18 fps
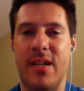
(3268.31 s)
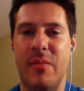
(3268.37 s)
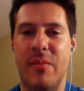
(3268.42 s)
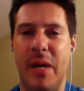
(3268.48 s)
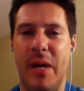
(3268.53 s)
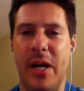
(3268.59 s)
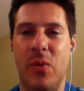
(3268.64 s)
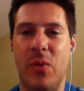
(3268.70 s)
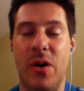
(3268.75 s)

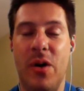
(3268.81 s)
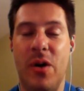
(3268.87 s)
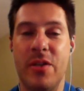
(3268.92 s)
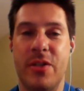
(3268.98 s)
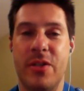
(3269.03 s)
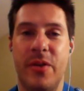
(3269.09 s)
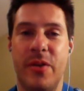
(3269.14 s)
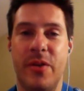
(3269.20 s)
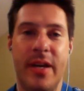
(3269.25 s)
Mike
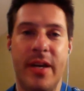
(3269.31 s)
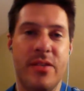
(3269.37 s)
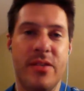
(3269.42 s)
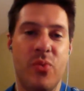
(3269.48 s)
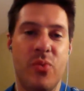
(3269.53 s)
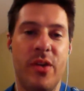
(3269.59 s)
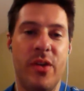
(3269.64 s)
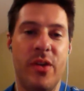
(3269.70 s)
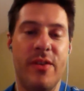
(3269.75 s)
Wallace going
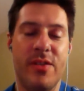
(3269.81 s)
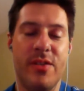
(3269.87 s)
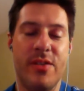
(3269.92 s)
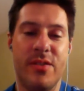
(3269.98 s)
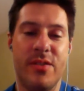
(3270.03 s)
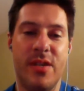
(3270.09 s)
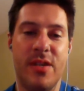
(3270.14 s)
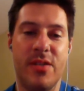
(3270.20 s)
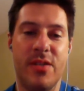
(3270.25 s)
against
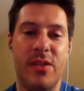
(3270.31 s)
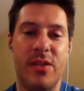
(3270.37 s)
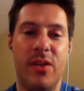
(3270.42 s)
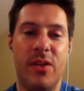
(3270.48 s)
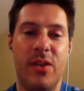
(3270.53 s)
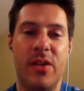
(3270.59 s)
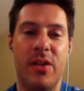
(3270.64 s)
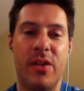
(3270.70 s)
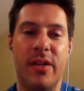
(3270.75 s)
Revis doesn't
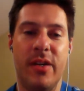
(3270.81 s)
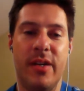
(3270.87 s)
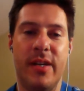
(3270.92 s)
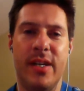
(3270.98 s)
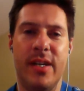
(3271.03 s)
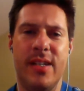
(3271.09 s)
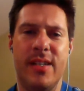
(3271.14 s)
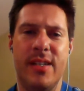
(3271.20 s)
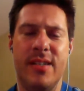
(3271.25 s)
look good,
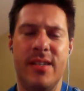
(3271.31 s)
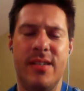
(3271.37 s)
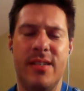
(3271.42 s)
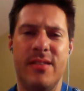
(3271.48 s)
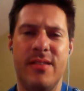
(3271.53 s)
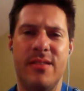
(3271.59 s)
and